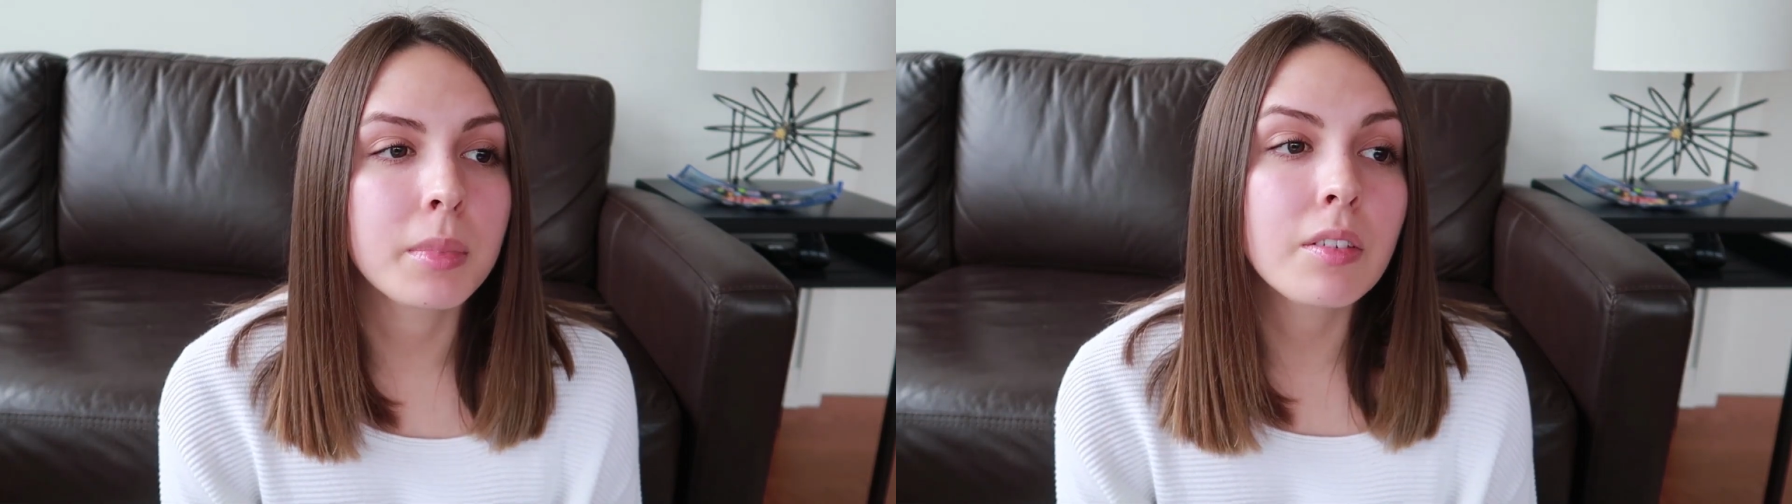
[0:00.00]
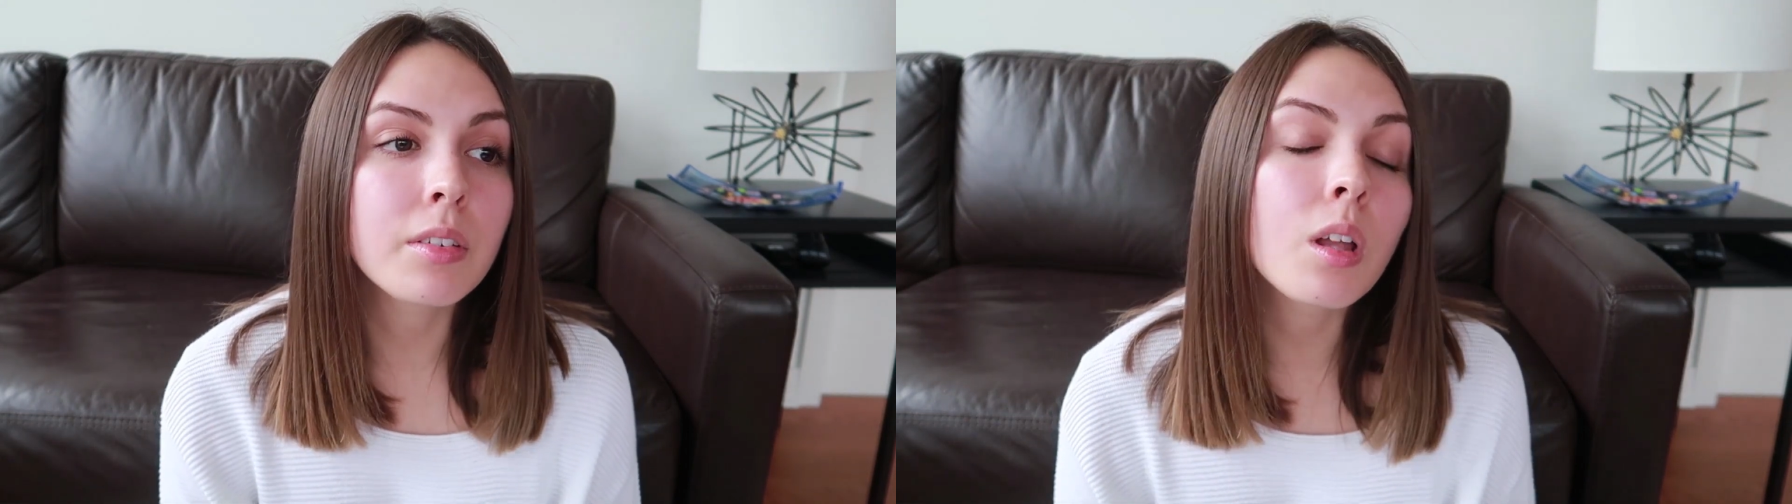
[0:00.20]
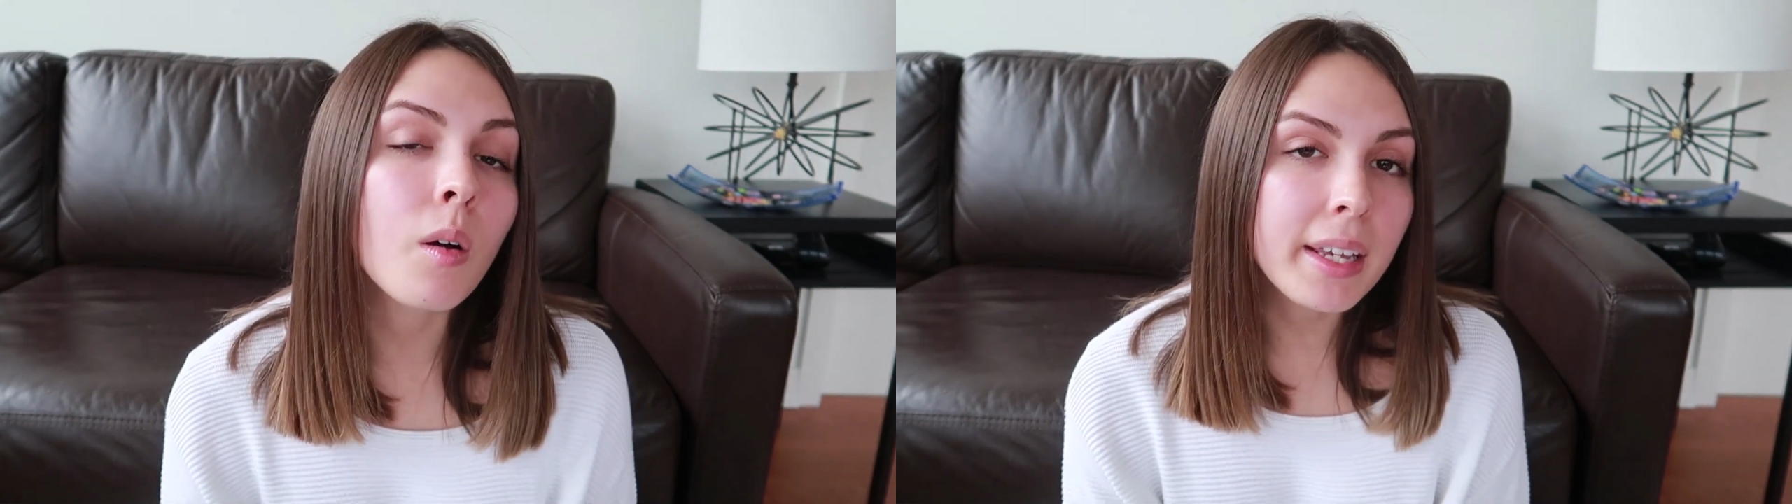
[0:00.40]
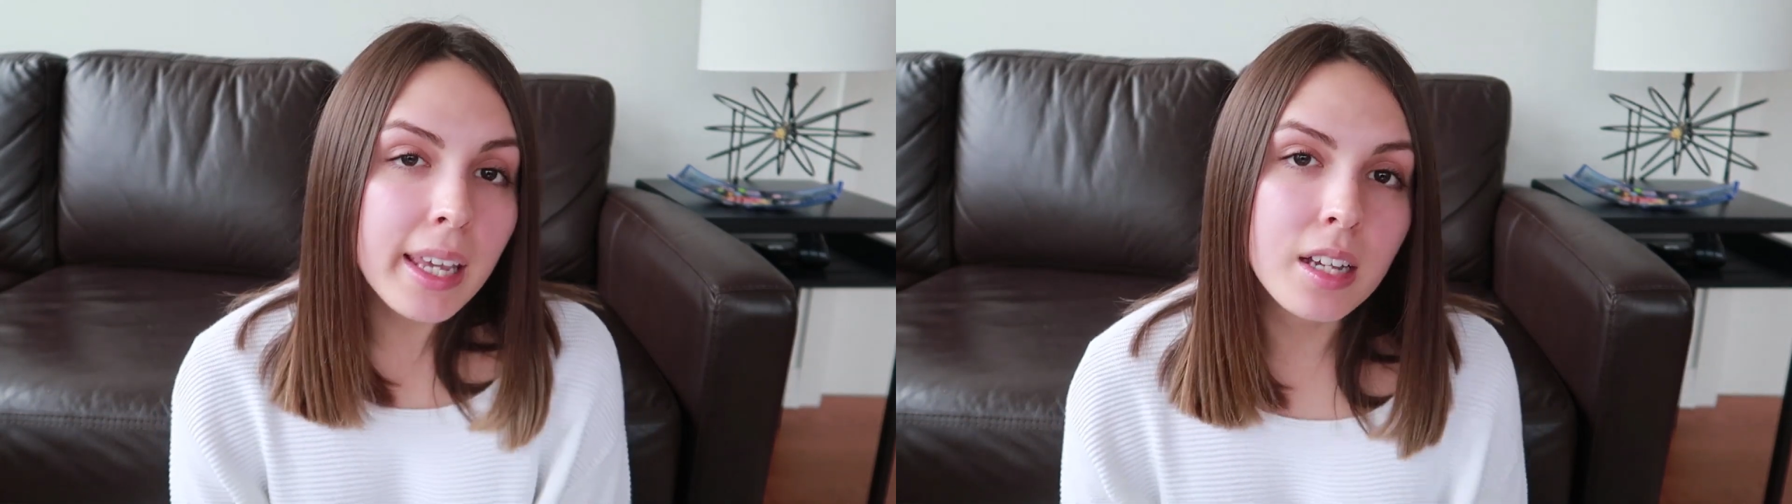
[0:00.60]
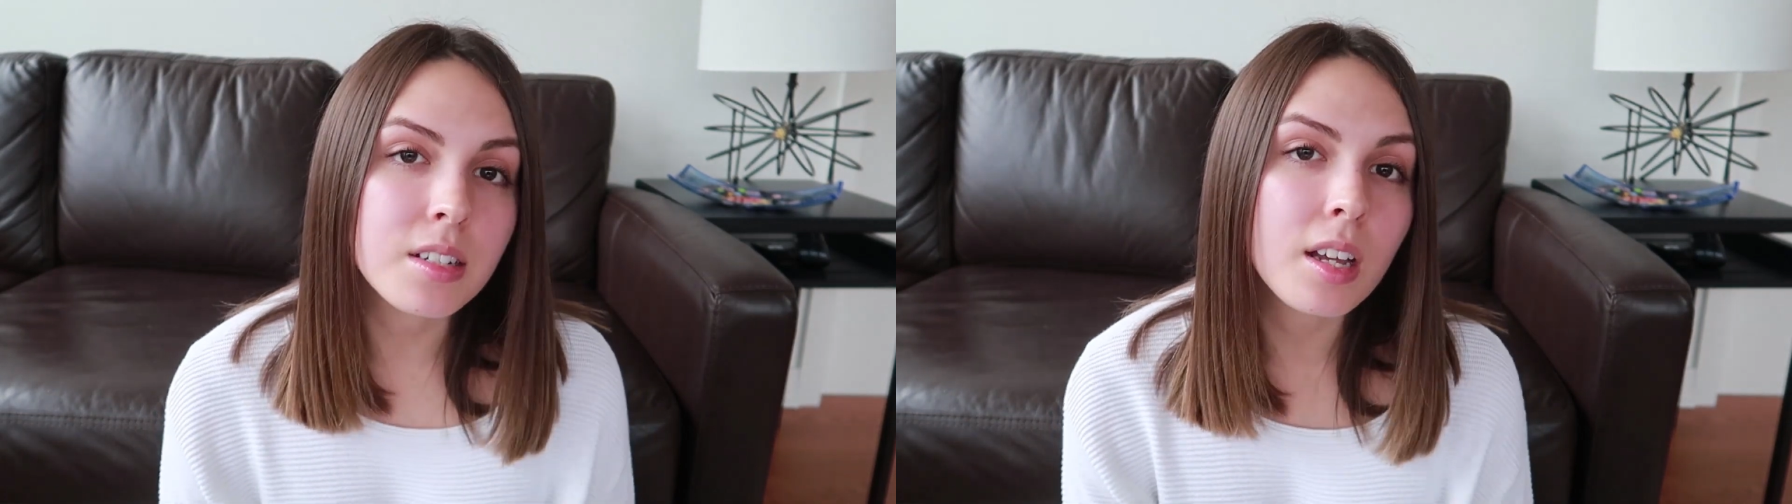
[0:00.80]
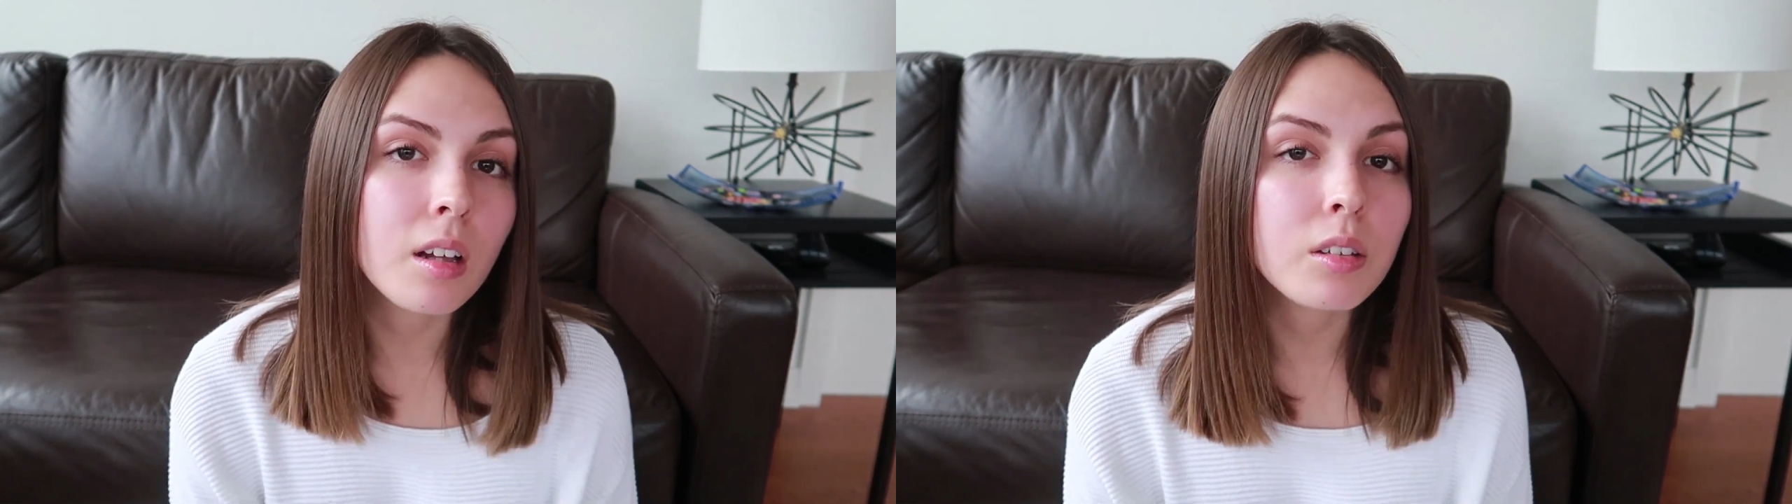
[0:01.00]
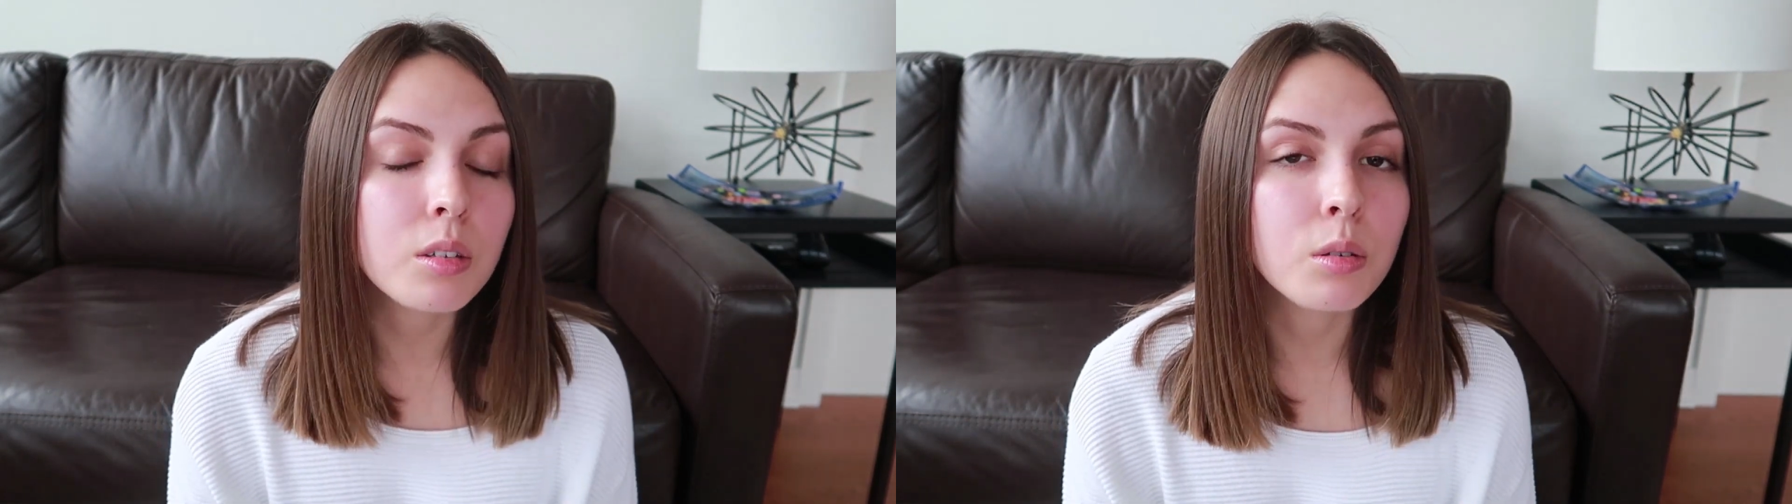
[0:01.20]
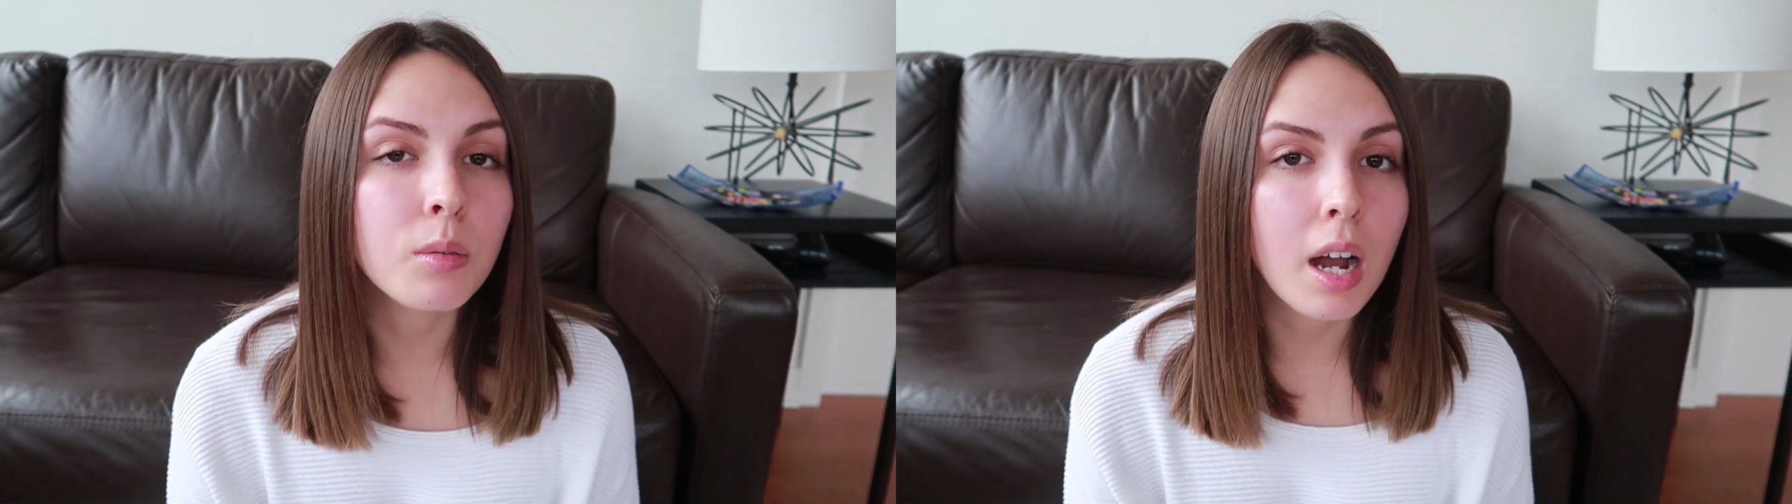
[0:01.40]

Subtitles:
even though I can't tell you